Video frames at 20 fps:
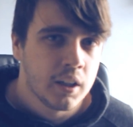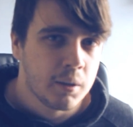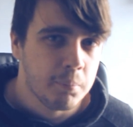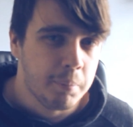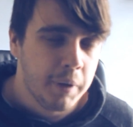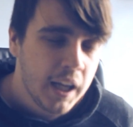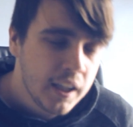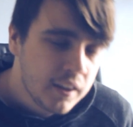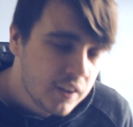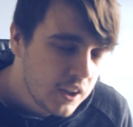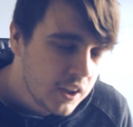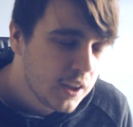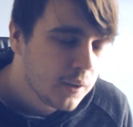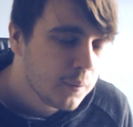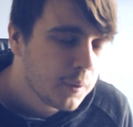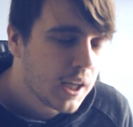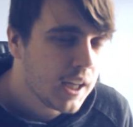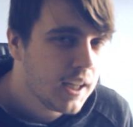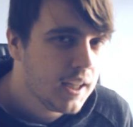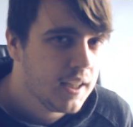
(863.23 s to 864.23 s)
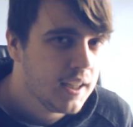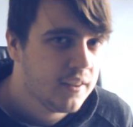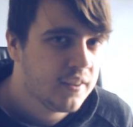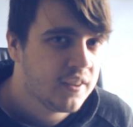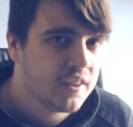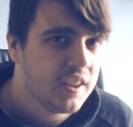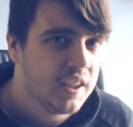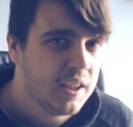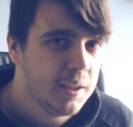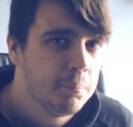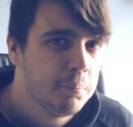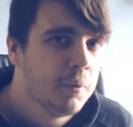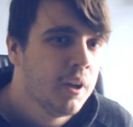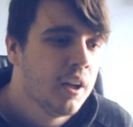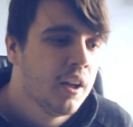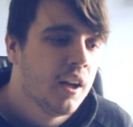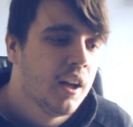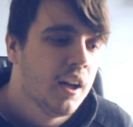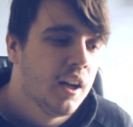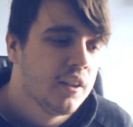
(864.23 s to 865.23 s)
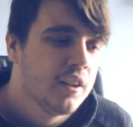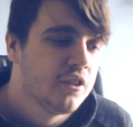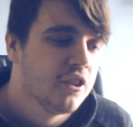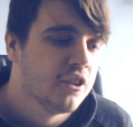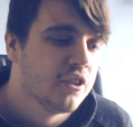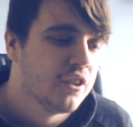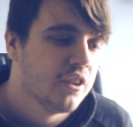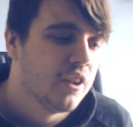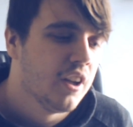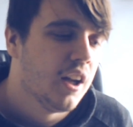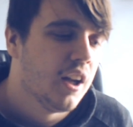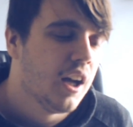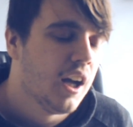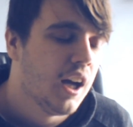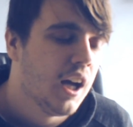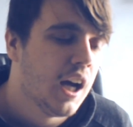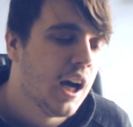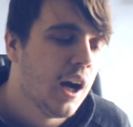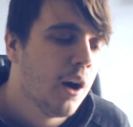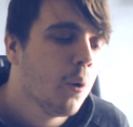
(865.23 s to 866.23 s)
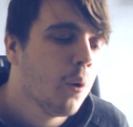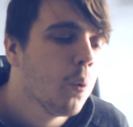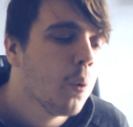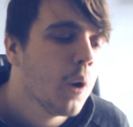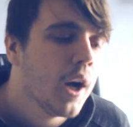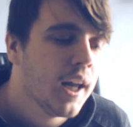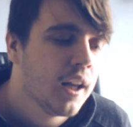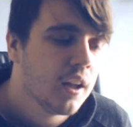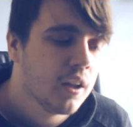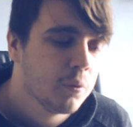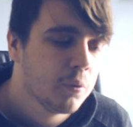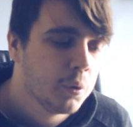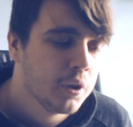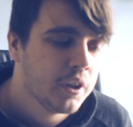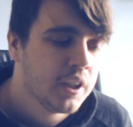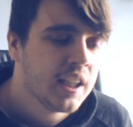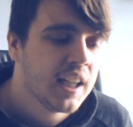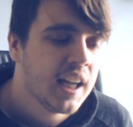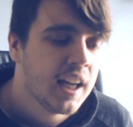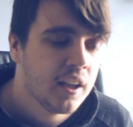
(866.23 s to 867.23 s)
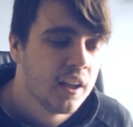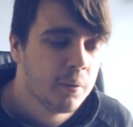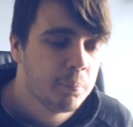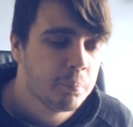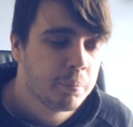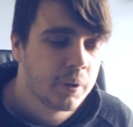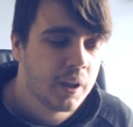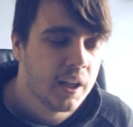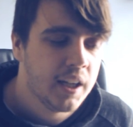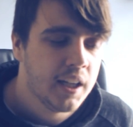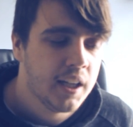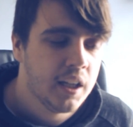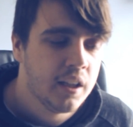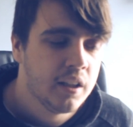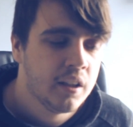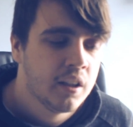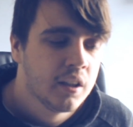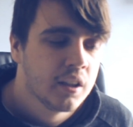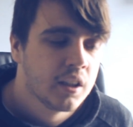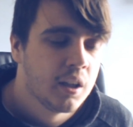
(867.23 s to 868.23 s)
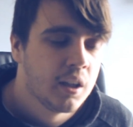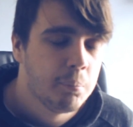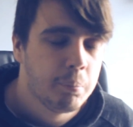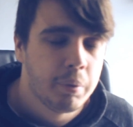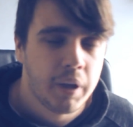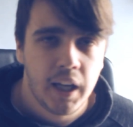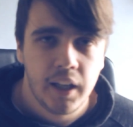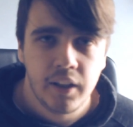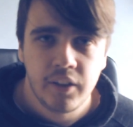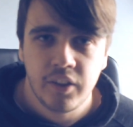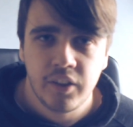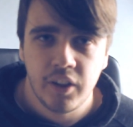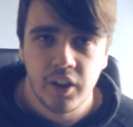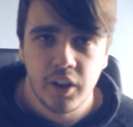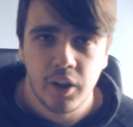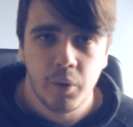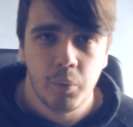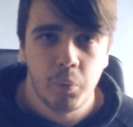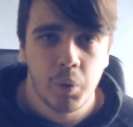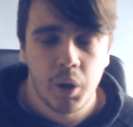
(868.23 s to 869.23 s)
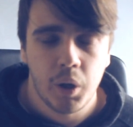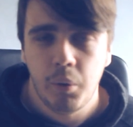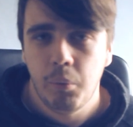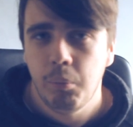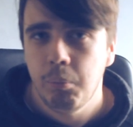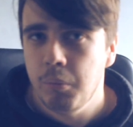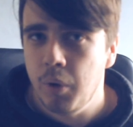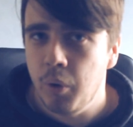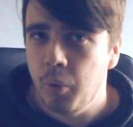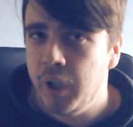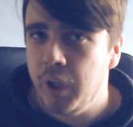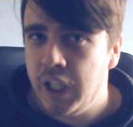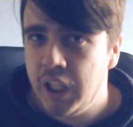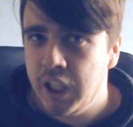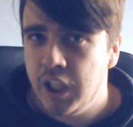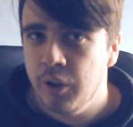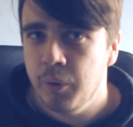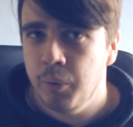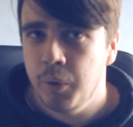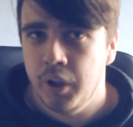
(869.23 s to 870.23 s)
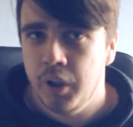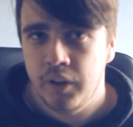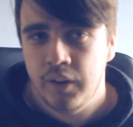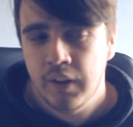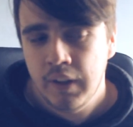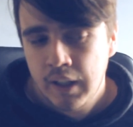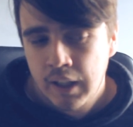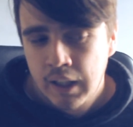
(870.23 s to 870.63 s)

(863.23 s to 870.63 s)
Compared to United's team, just how well would he get them playing compared to what Mourinho would?